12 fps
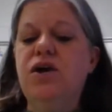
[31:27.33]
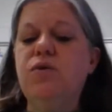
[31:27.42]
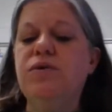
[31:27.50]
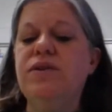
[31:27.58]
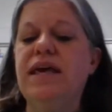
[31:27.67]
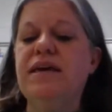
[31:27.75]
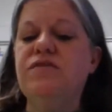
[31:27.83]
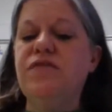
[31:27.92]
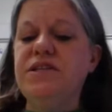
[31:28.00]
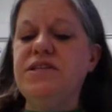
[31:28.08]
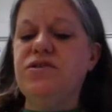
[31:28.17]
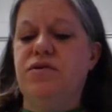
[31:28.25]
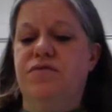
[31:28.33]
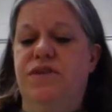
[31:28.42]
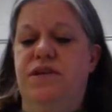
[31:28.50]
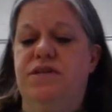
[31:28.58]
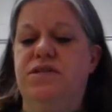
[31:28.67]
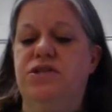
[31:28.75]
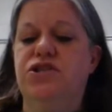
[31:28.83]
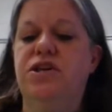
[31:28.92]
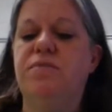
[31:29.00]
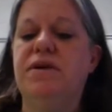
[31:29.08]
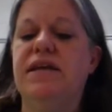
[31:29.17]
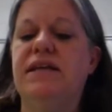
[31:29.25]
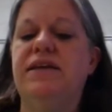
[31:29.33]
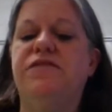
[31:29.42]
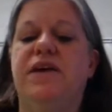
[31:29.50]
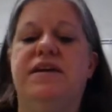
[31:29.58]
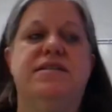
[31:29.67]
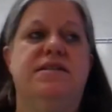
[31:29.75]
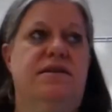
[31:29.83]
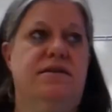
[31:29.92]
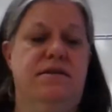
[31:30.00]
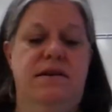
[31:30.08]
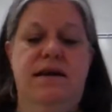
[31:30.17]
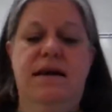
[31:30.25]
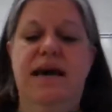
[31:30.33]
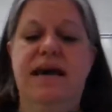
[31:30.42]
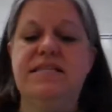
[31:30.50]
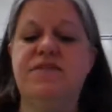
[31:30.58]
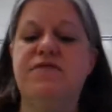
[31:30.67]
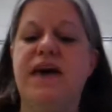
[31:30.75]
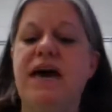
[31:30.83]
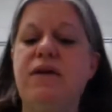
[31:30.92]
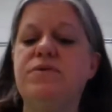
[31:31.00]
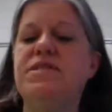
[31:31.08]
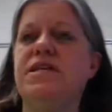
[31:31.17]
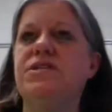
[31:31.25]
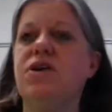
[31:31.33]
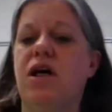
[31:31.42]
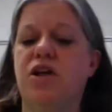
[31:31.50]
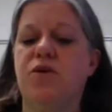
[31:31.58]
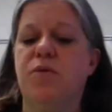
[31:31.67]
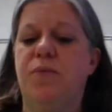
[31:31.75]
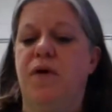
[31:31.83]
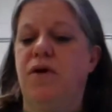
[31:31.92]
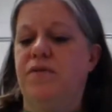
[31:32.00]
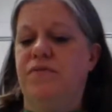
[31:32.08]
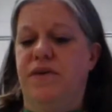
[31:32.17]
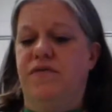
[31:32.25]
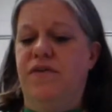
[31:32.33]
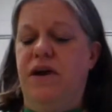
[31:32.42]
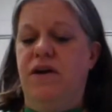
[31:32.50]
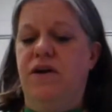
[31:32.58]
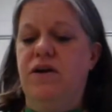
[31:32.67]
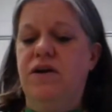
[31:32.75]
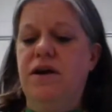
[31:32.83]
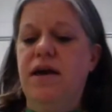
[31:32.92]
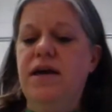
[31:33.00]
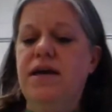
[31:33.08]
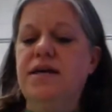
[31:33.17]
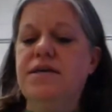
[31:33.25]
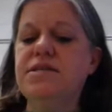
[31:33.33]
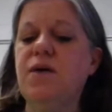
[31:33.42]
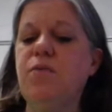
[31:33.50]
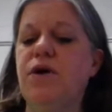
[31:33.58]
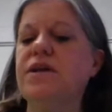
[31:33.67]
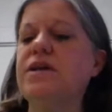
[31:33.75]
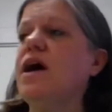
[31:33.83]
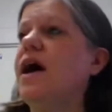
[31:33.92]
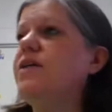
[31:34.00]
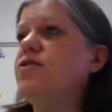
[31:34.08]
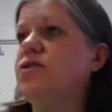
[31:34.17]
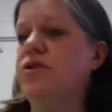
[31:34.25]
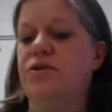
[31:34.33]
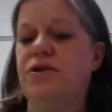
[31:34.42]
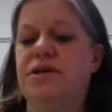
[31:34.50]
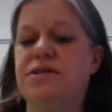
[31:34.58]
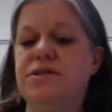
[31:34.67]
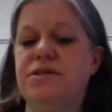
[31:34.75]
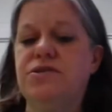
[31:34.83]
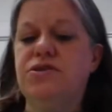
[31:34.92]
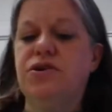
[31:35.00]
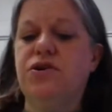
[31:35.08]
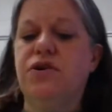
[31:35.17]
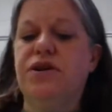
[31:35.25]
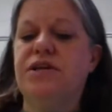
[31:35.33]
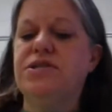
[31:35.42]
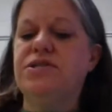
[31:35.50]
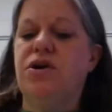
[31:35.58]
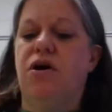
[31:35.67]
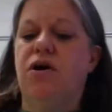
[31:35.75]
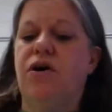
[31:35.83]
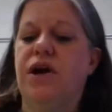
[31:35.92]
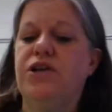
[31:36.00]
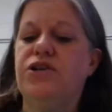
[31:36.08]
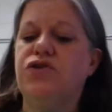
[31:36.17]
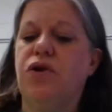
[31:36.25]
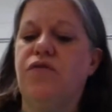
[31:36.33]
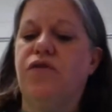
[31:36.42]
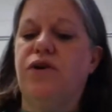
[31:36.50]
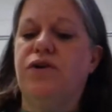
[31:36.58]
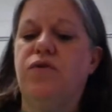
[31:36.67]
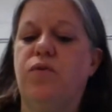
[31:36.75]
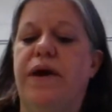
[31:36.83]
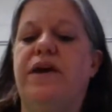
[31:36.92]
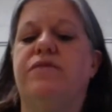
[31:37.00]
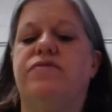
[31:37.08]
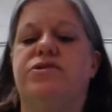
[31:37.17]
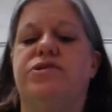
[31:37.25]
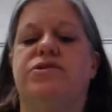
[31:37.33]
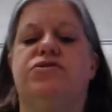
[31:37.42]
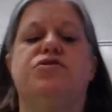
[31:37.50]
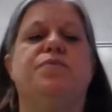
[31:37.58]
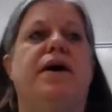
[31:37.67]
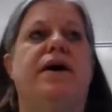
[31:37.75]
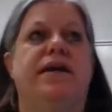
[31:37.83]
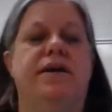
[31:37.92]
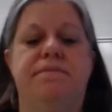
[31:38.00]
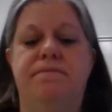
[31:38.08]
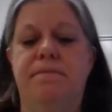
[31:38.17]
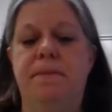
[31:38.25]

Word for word: When they convinced her of this, she immediately fainted, as if that was the intolerable part of the affair. Someone, kind or curious, took her in his car and drove her in the wake of her sister's body.